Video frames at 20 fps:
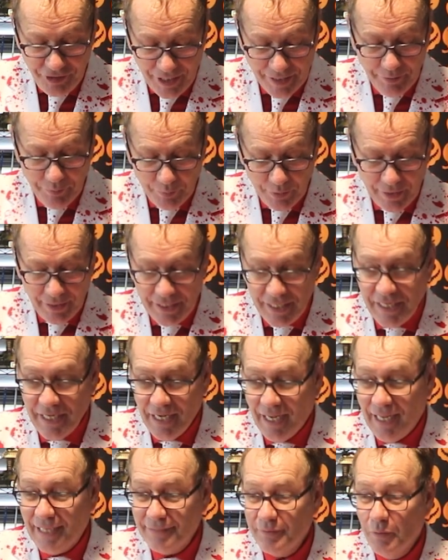genuinely
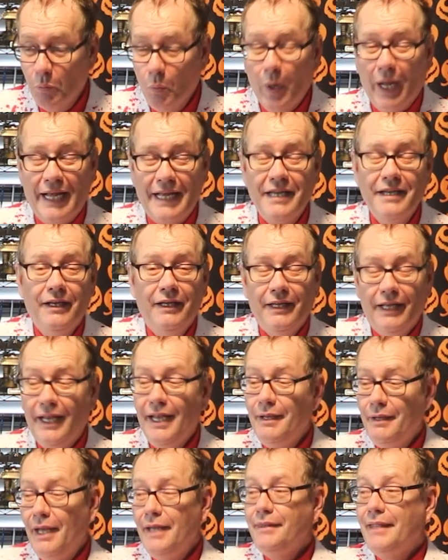have a way.
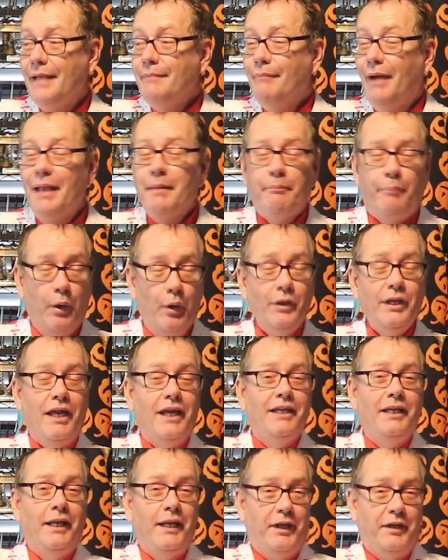It, it, they might put it
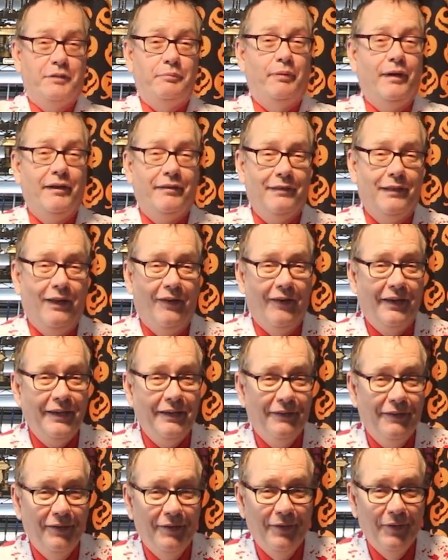in an express
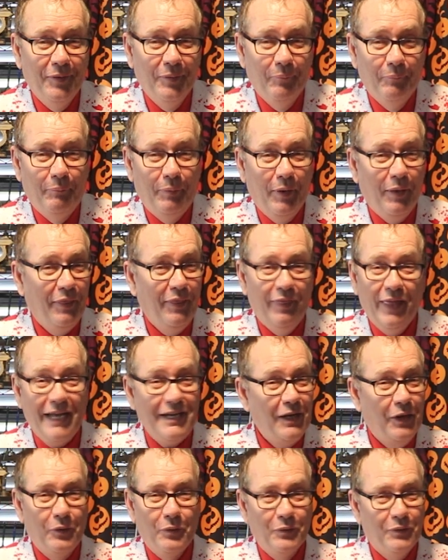line, but they
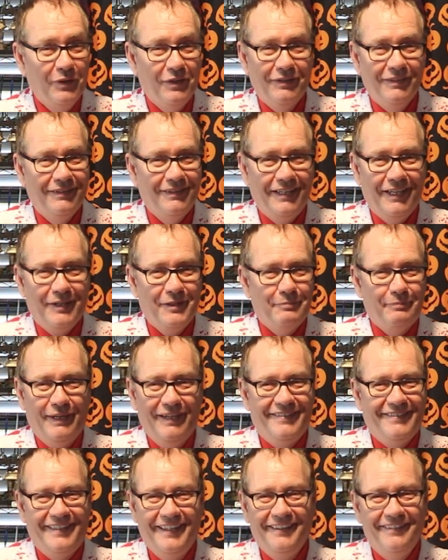don't
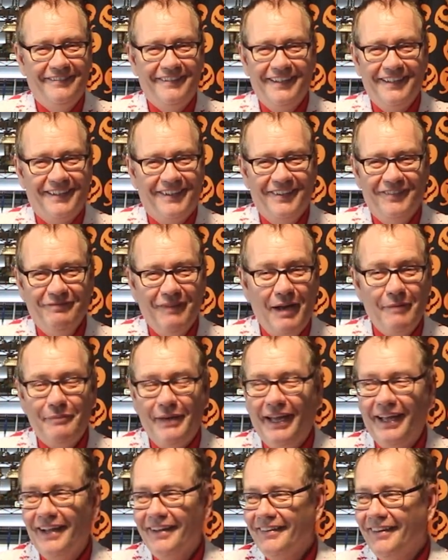express deliver it because my
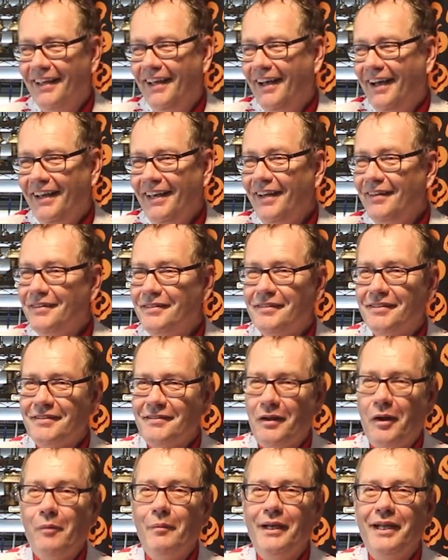bags. There's
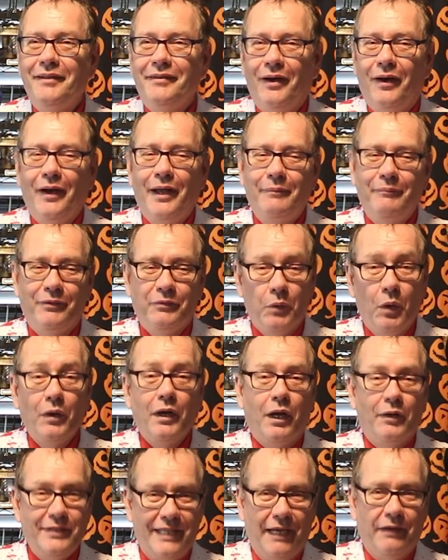so many times we'll
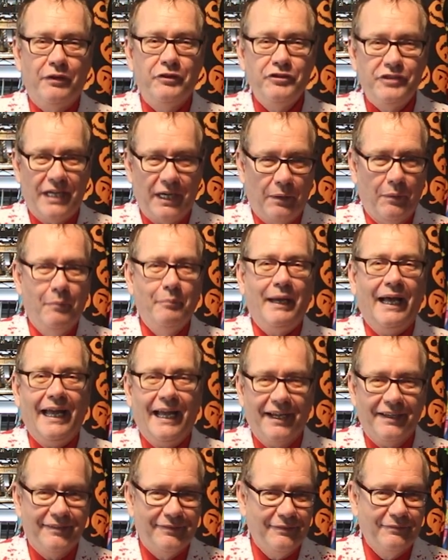go down and check on
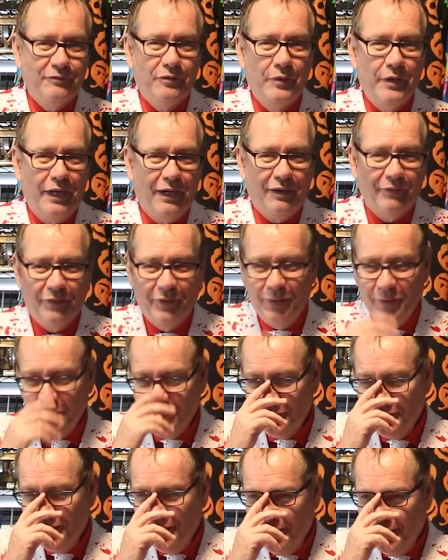bags through the
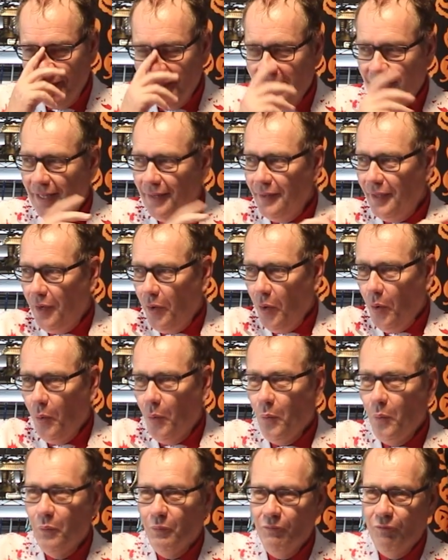afternoon, and the
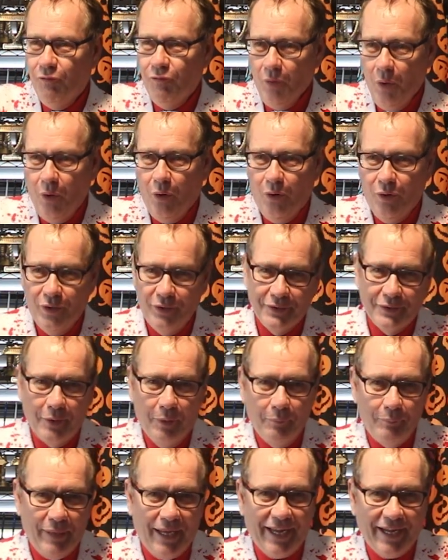whole floor has
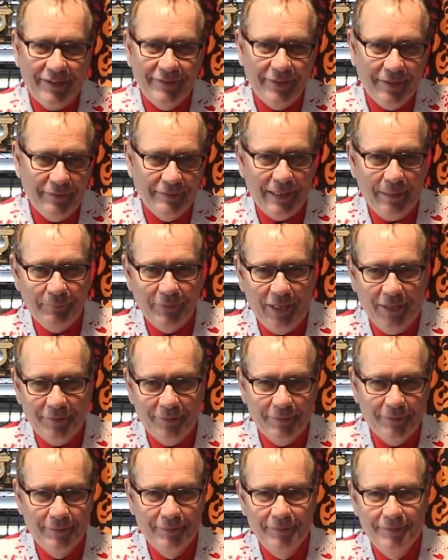got bags except
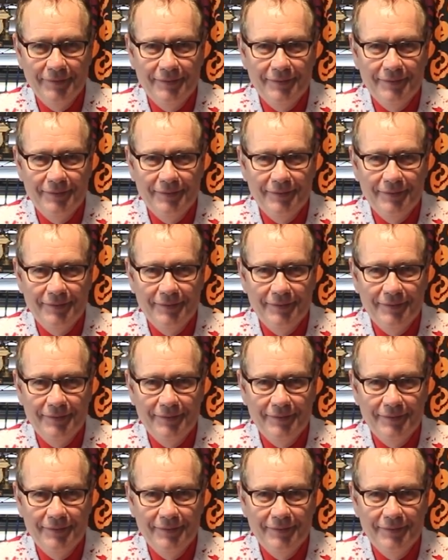us.